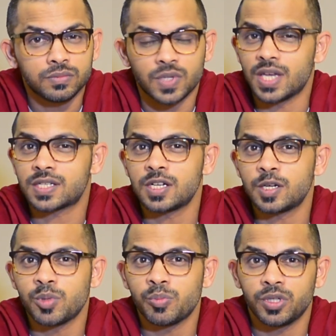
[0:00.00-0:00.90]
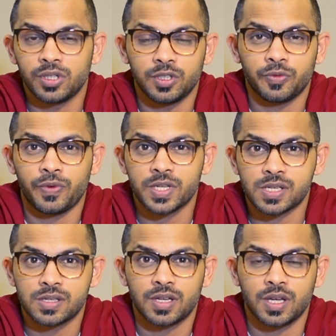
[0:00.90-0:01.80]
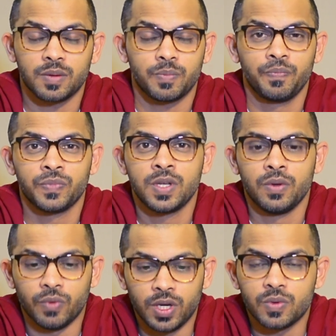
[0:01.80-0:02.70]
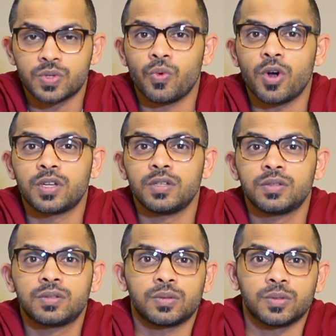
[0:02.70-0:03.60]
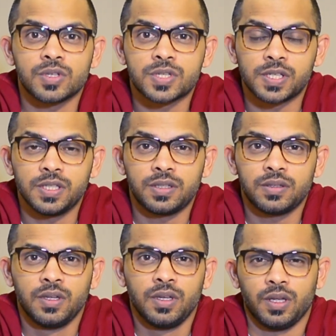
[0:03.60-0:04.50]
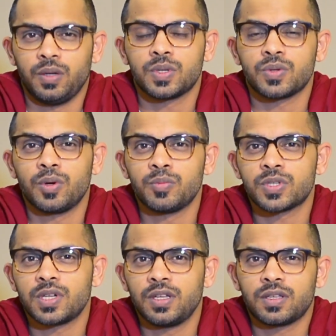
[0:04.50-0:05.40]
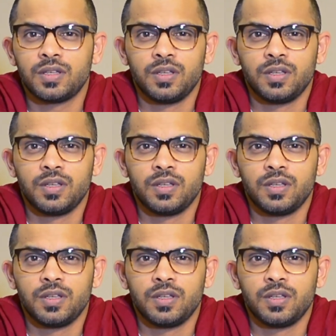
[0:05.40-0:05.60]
I still remember the first time when I was walking through the street, it was almost like